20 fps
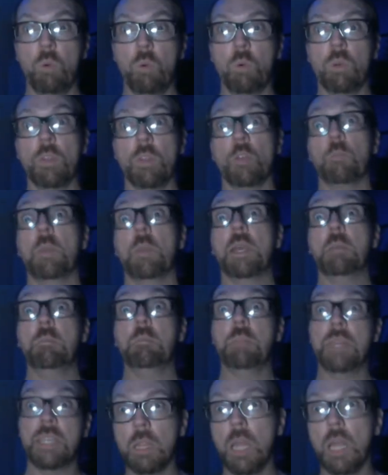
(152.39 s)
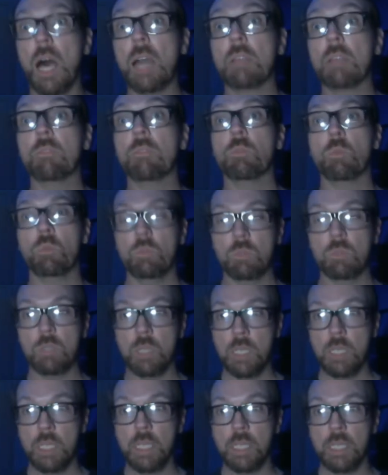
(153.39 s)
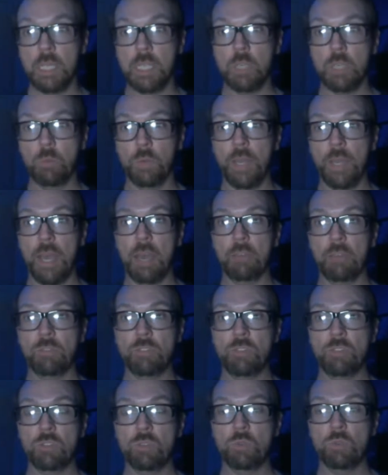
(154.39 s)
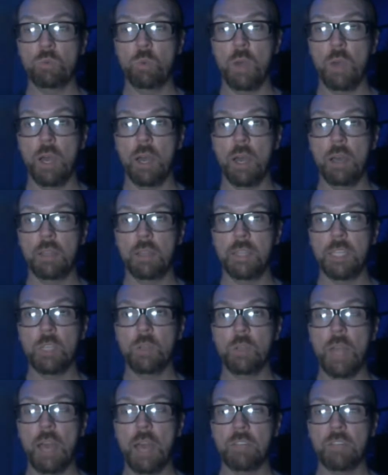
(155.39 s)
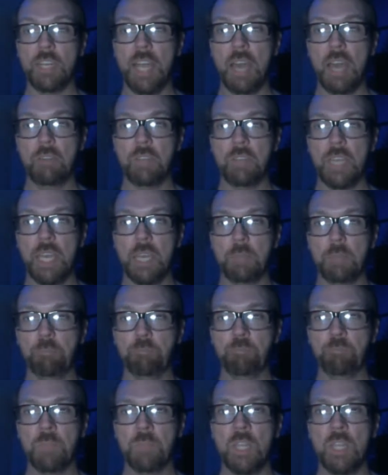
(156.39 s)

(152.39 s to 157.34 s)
or there might be a lot of rules that you would have to navigate.